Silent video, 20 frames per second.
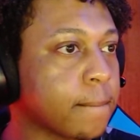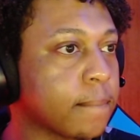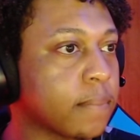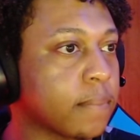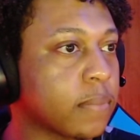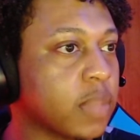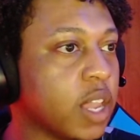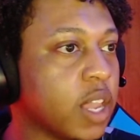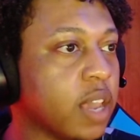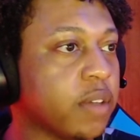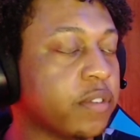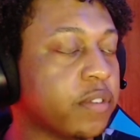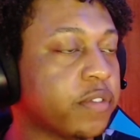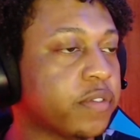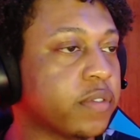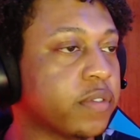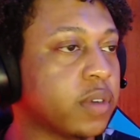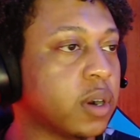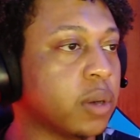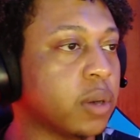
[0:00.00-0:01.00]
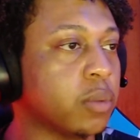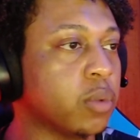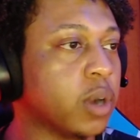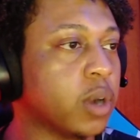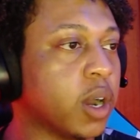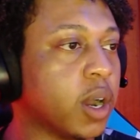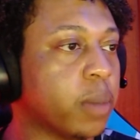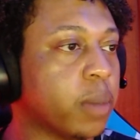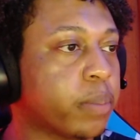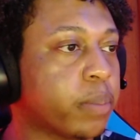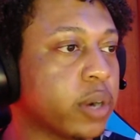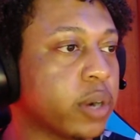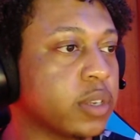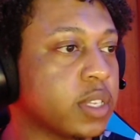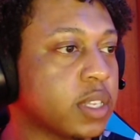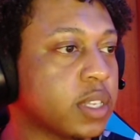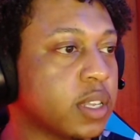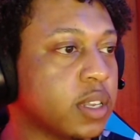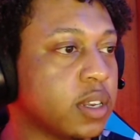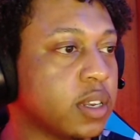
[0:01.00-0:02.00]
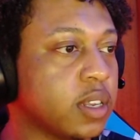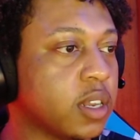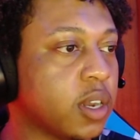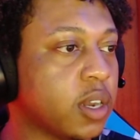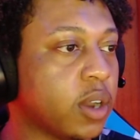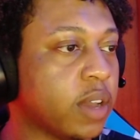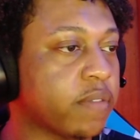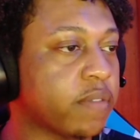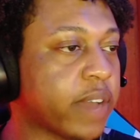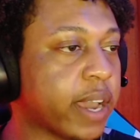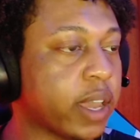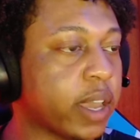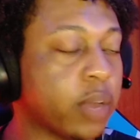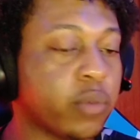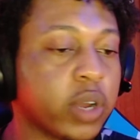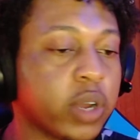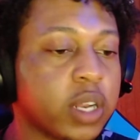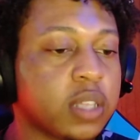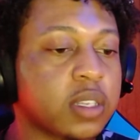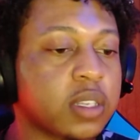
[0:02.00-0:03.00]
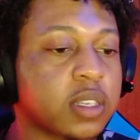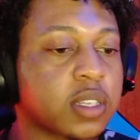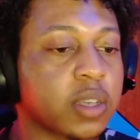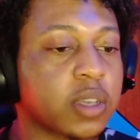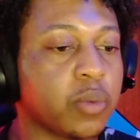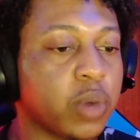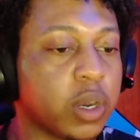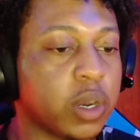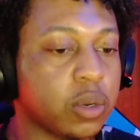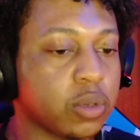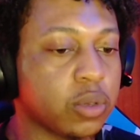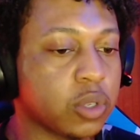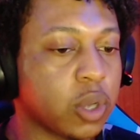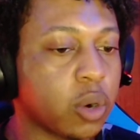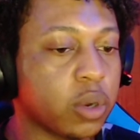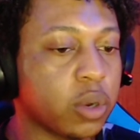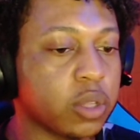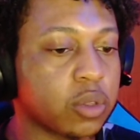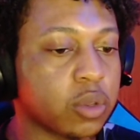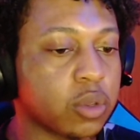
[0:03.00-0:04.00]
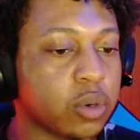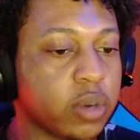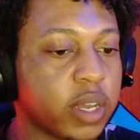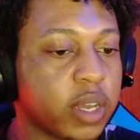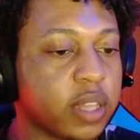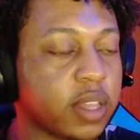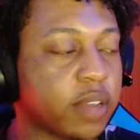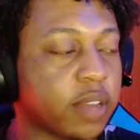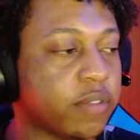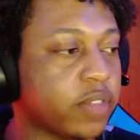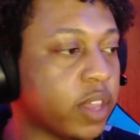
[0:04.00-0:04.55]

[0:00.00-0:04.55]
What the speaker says: if a person, you know, if I can run into someone who's going through it,